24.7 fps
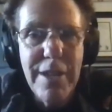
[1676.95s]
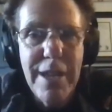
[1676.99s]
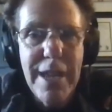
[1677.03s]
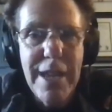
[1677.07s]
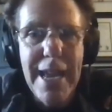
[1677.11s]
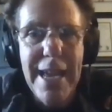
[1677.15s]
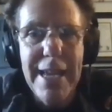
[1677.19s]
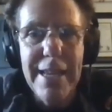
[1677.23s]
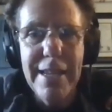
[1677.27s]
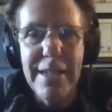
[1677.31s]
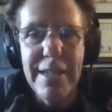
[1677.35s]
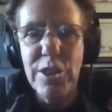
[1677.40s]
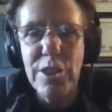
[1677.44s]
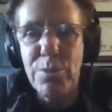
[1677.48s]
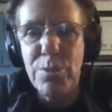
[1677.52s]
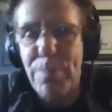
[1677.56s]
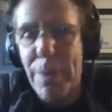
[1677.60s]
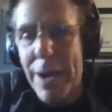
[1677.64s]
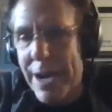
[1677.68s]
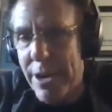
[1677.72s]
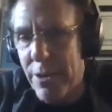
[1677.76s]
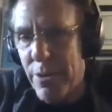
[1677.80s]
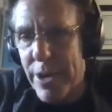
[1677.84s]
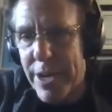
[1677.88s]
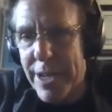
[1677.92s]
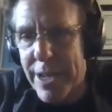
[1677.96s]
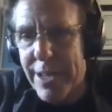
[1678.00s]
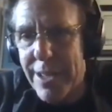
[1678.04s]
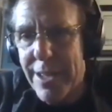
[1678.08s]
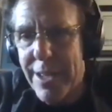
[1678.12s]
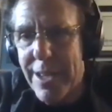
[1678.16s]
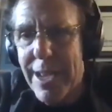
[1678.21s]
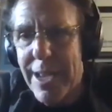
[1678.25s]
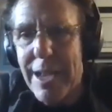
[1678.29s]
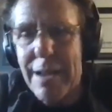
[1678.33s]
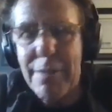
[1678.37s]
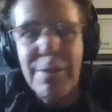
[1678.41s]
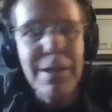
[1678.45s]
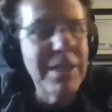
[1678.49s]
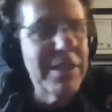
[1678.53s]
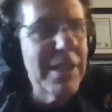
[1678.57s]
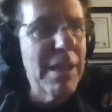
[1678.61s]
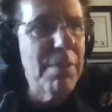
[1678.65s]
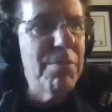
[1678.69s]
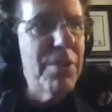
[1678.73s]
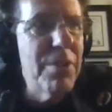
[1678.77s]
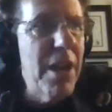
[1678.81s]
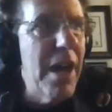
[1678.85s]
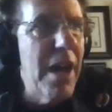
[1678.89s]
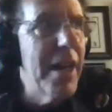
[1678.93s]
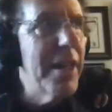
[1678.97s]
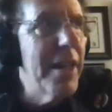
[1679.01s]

and inspiring because uh, I'm not,